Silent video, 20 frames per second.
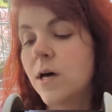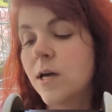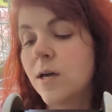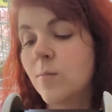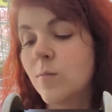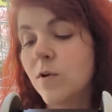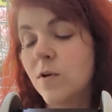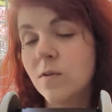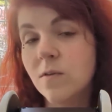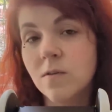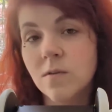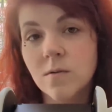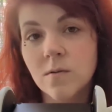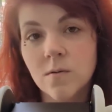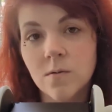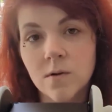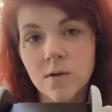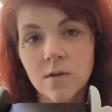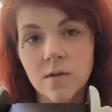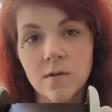I'm also
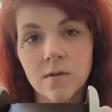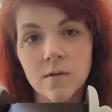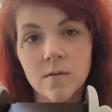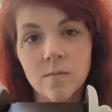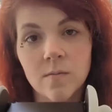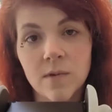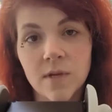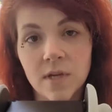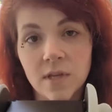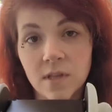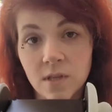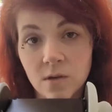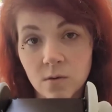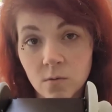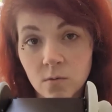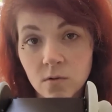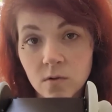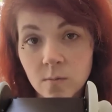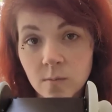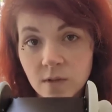going to make the
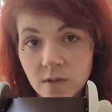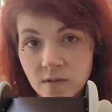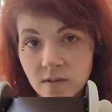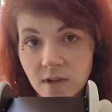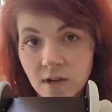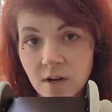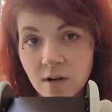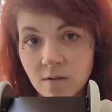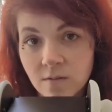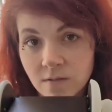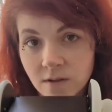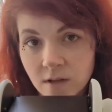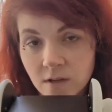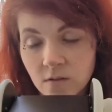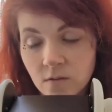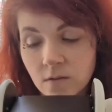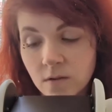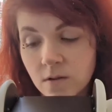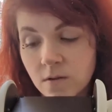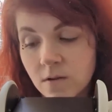ultimate sacrifice
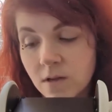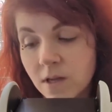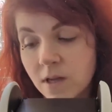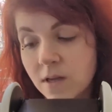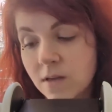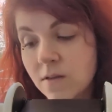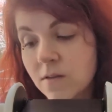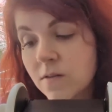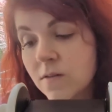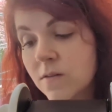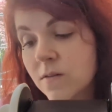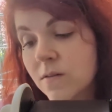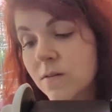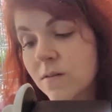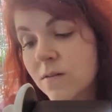for you guys.